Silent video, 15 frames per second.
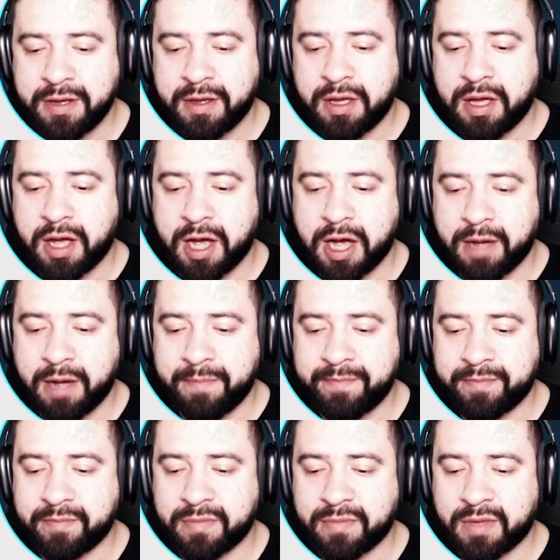
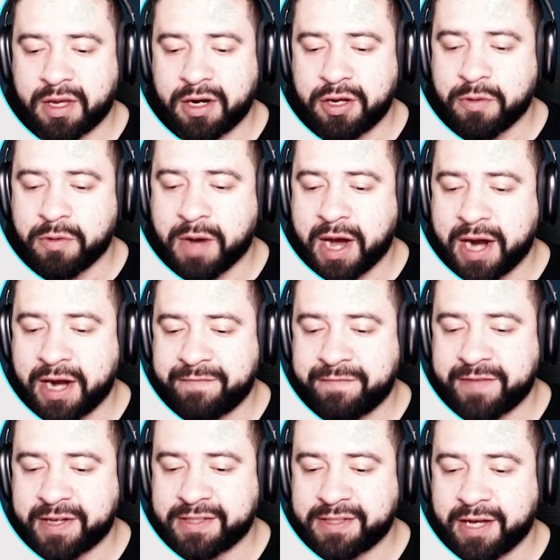On the UI, they
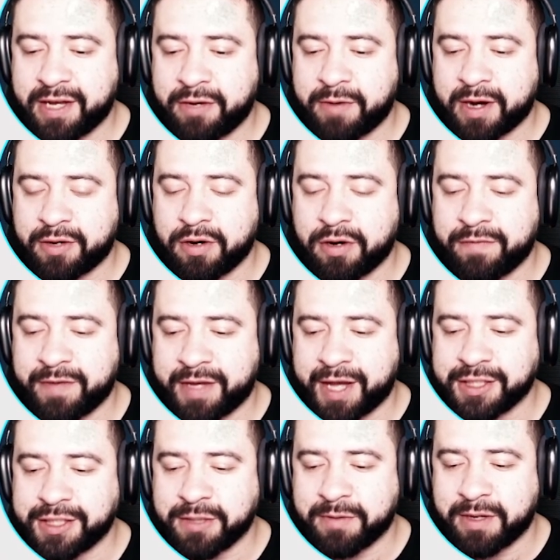fixed the incorrect
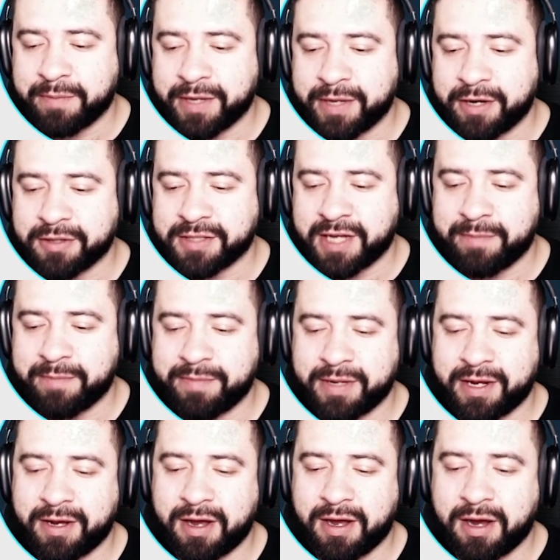notification when a player's
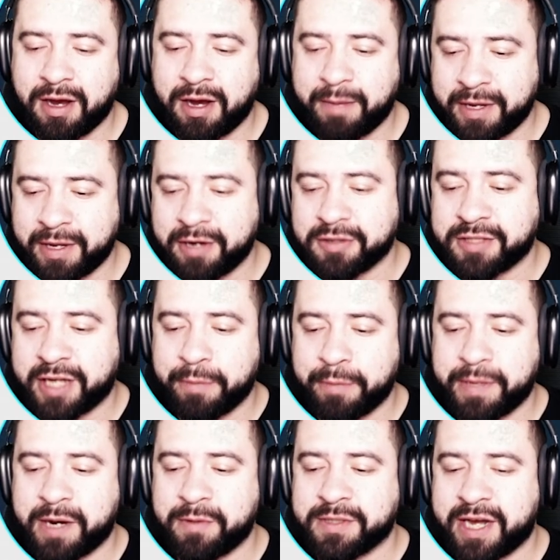
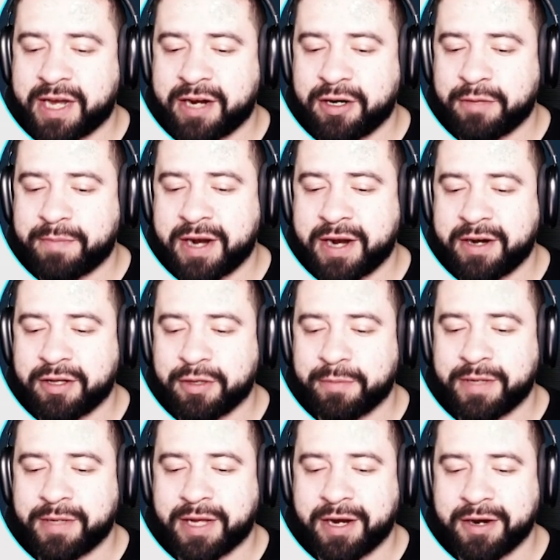airplane was handled by another
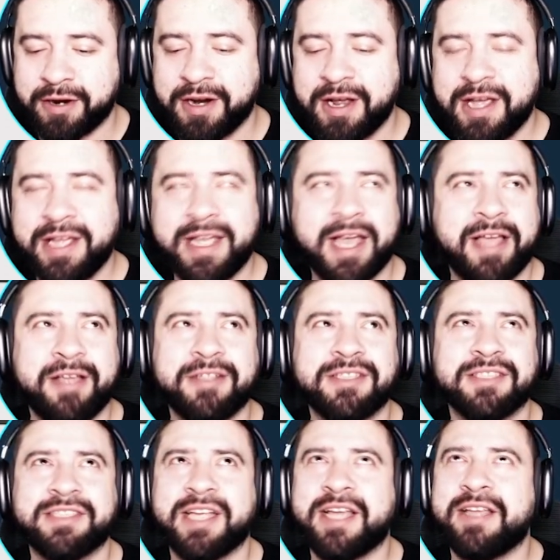player. Yeah, it used
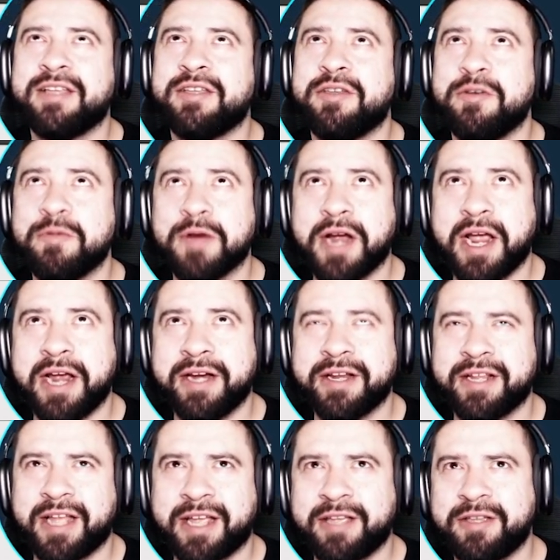to say you were
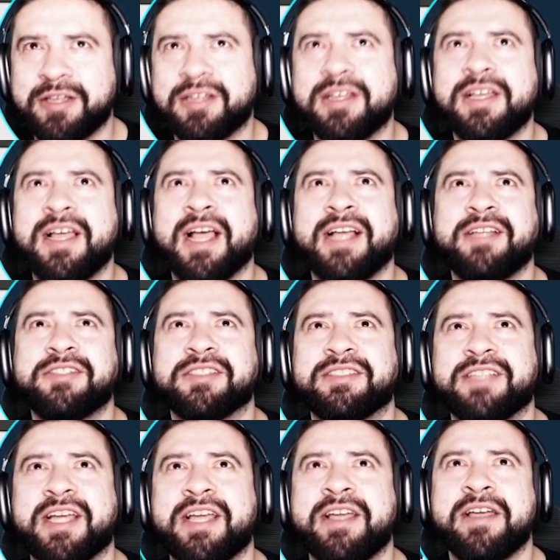handled, it used to
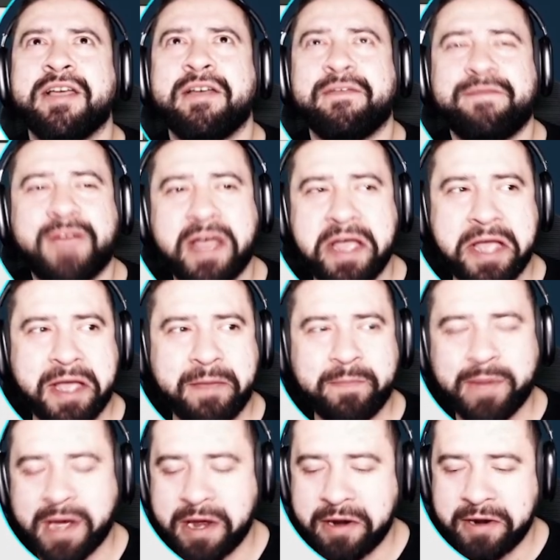say Fat
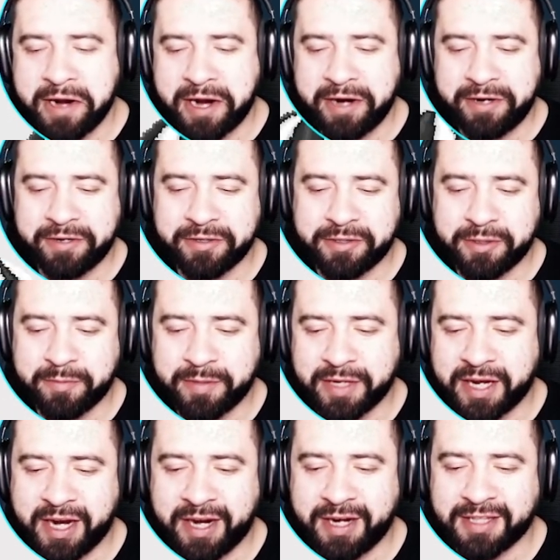Empire handled your
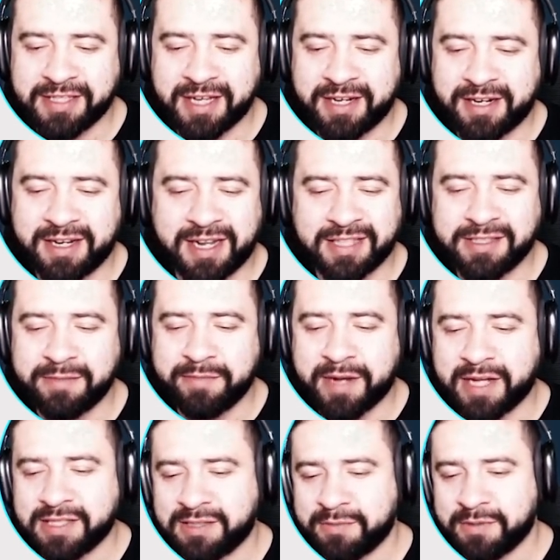plane. It's like, that's
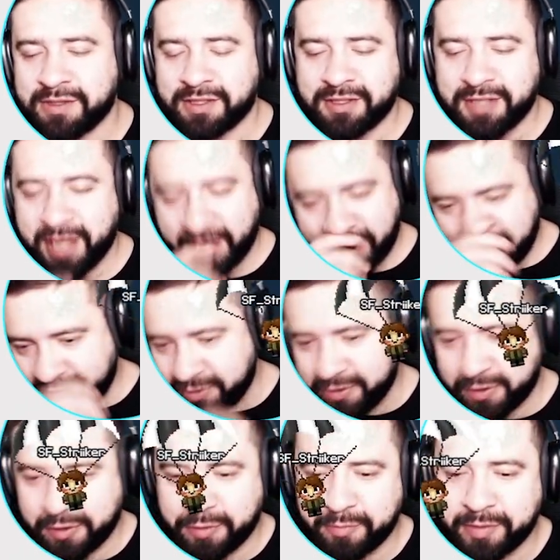impossible. You can't handle
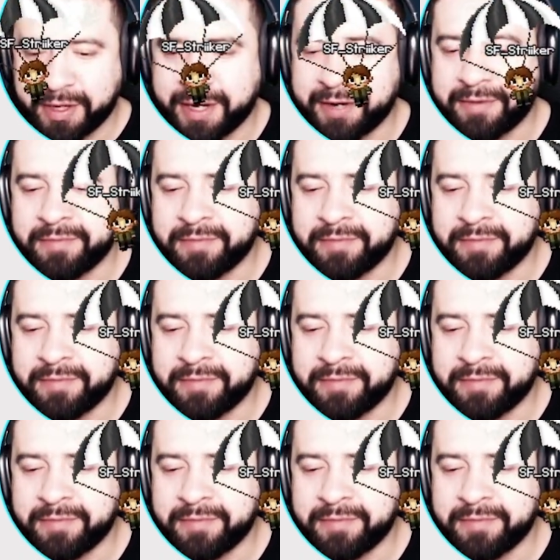your own plane.